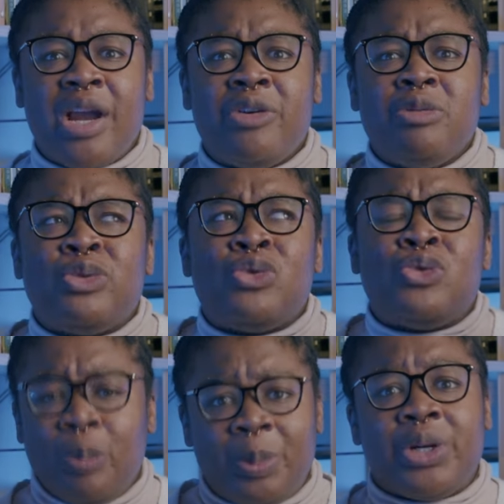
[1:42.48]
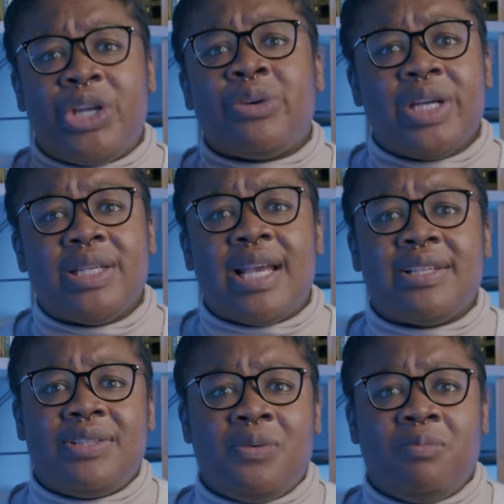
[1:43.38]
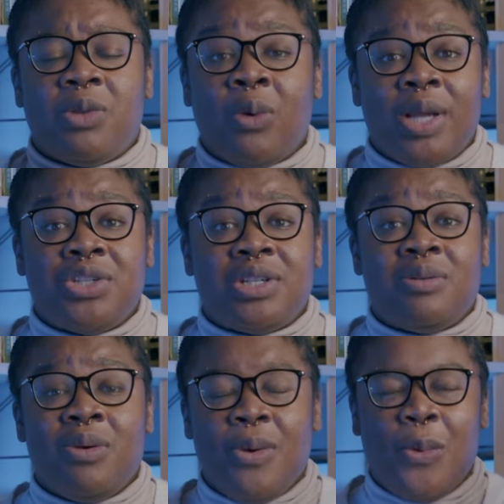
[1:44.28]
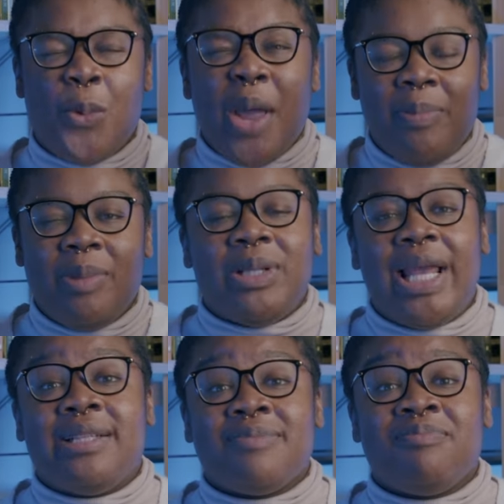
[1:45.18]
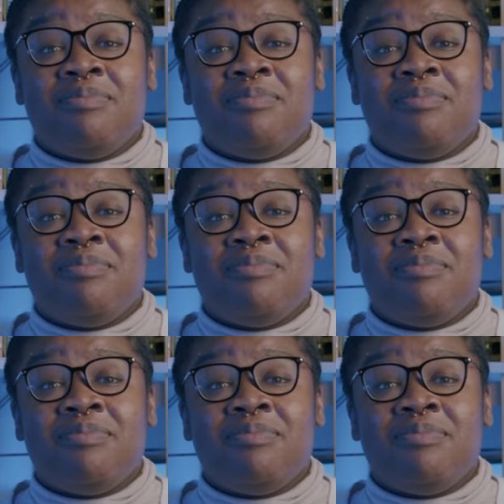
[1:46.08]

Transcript: I grew super curious as to the question, why people hate?